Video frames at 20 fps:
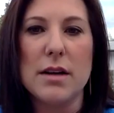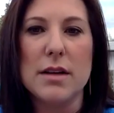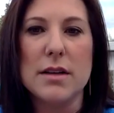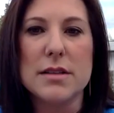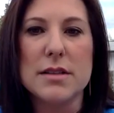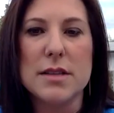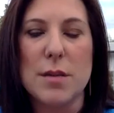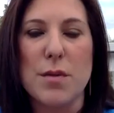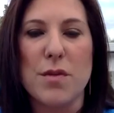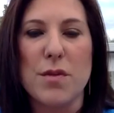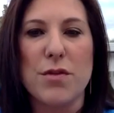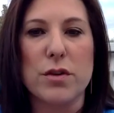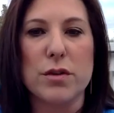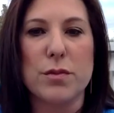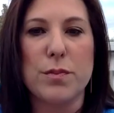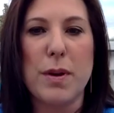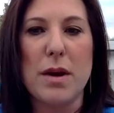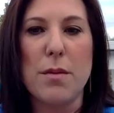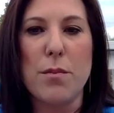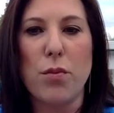some of those
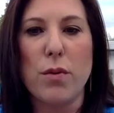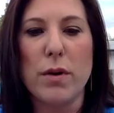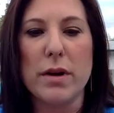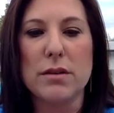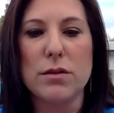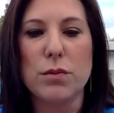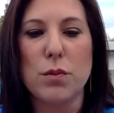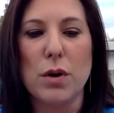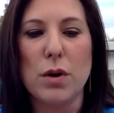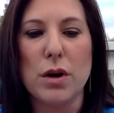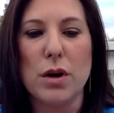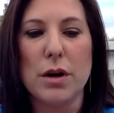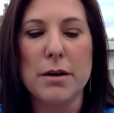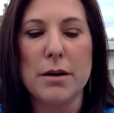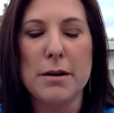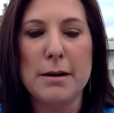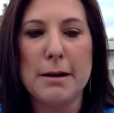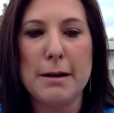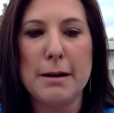pain points were.